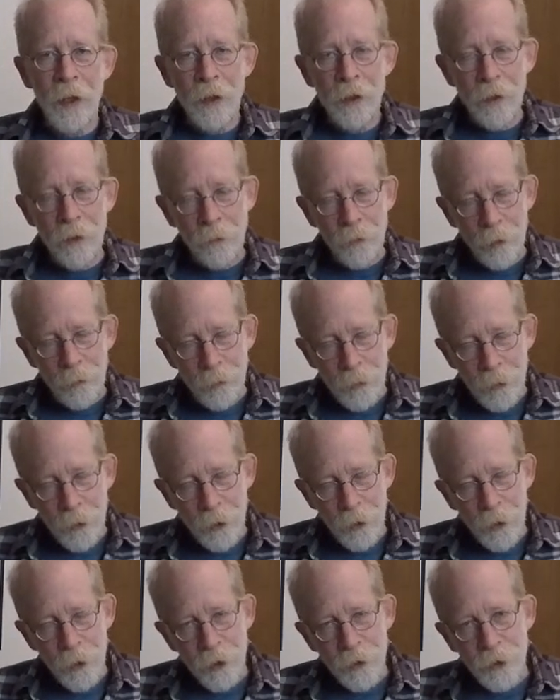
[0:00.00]
Then we
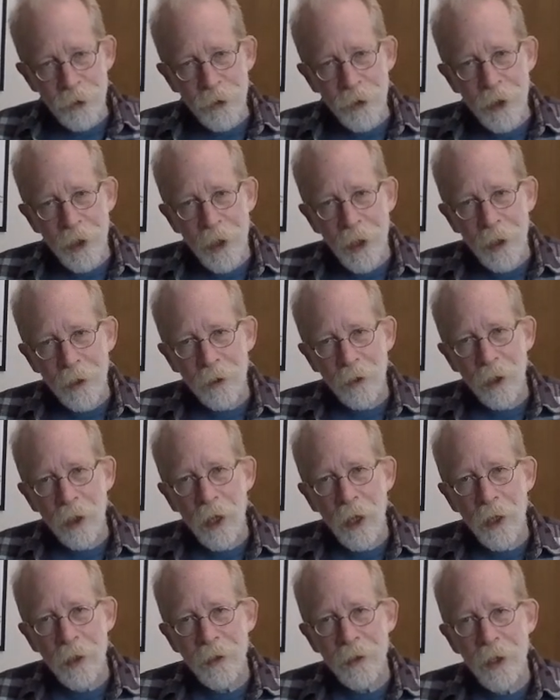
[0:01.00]
push that
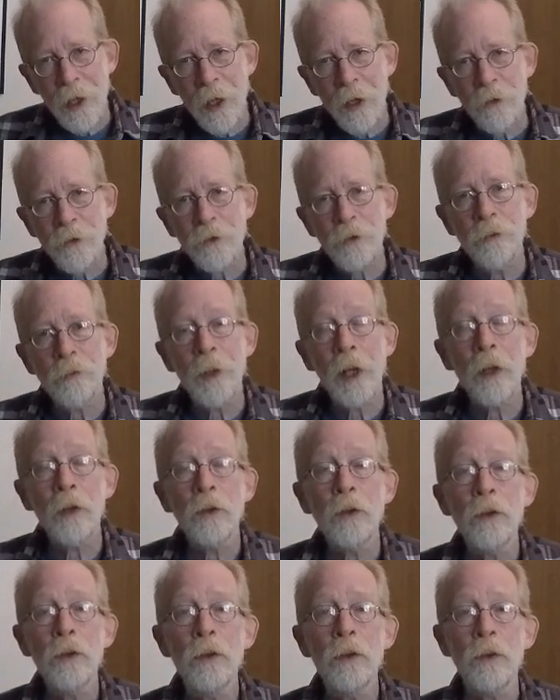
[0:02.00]
light down to
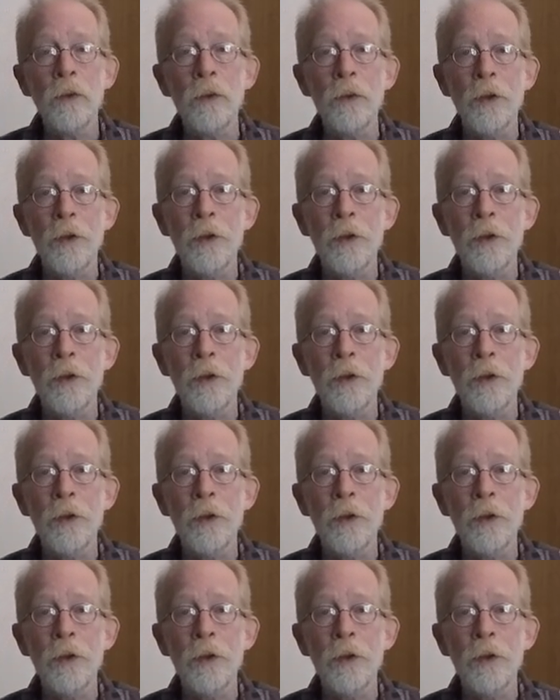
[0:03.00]
Malkuth,